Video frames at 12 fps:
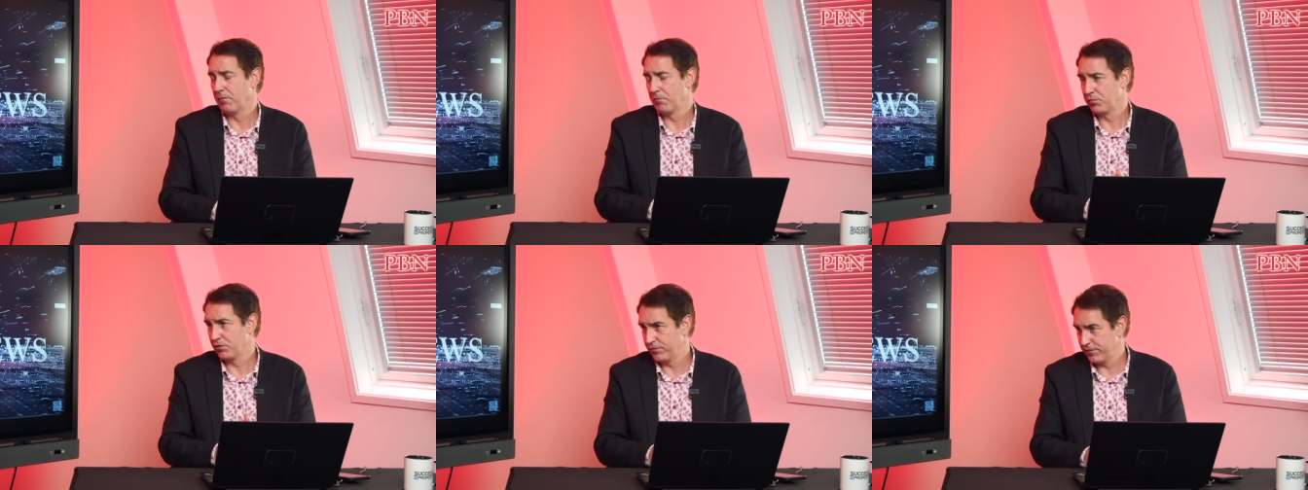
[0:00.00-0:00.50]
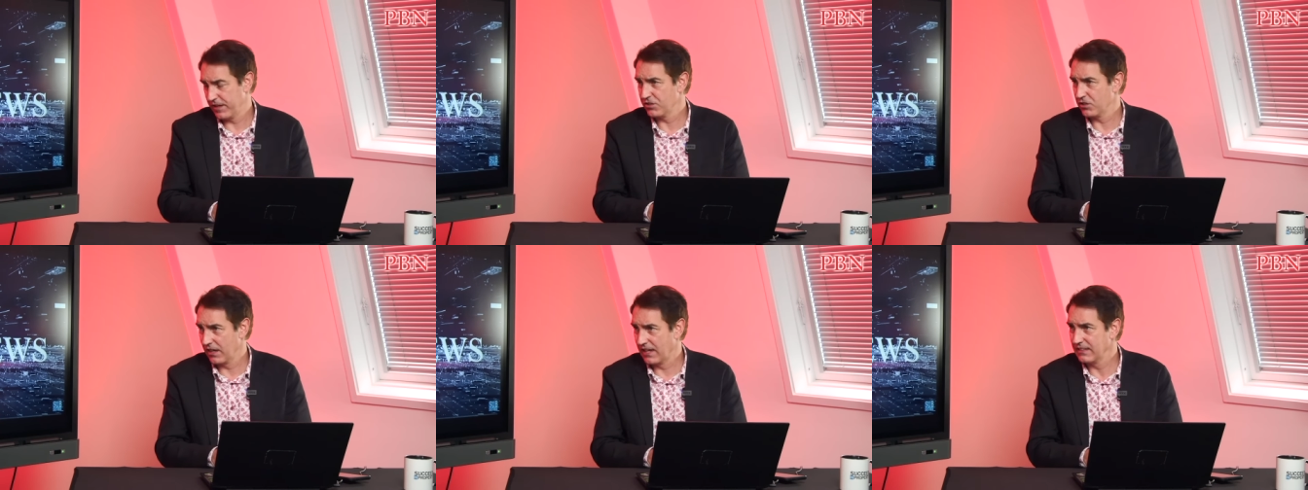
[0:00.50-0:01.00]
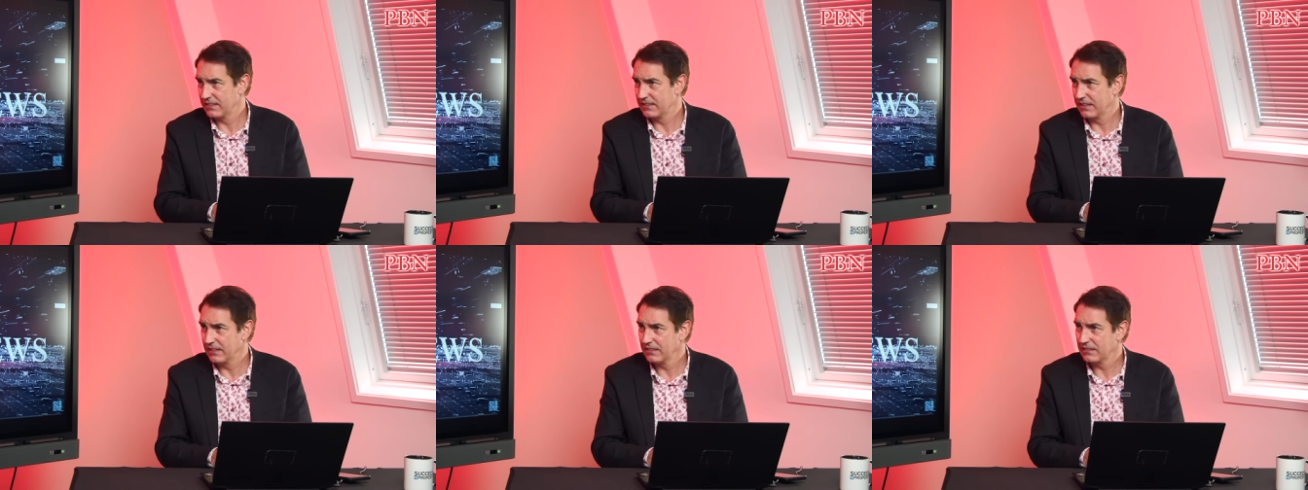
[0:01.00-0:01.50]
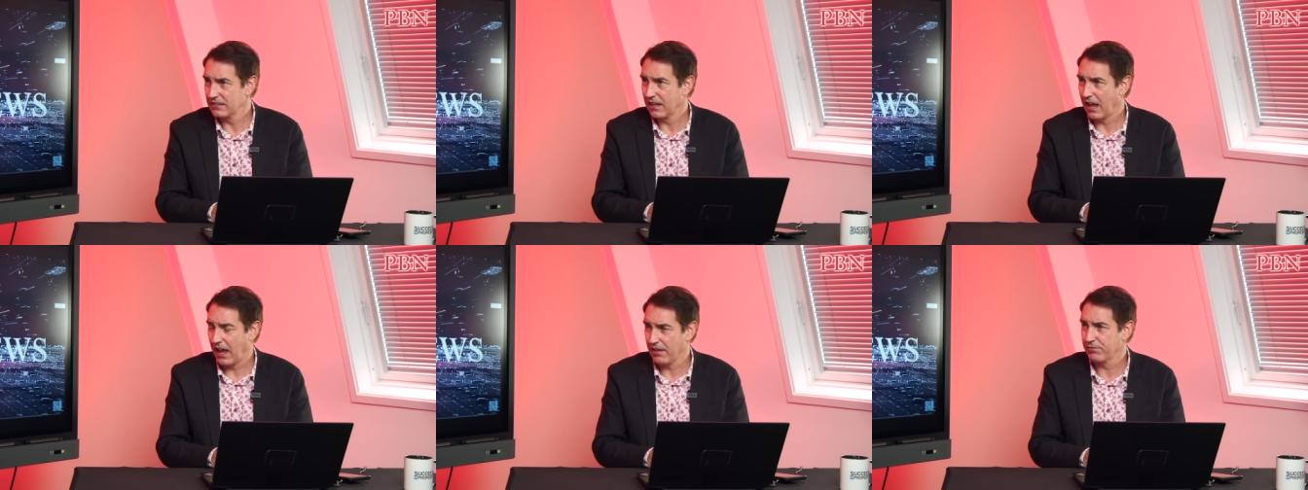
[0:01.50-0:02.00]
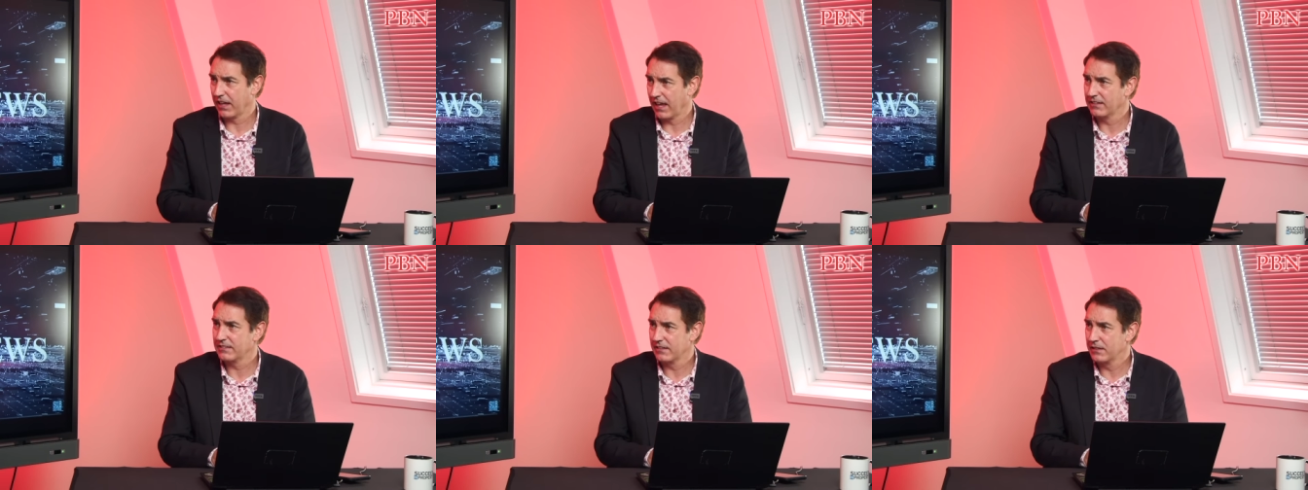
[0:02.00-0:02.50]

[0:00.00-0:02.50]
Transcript: professional entities have cast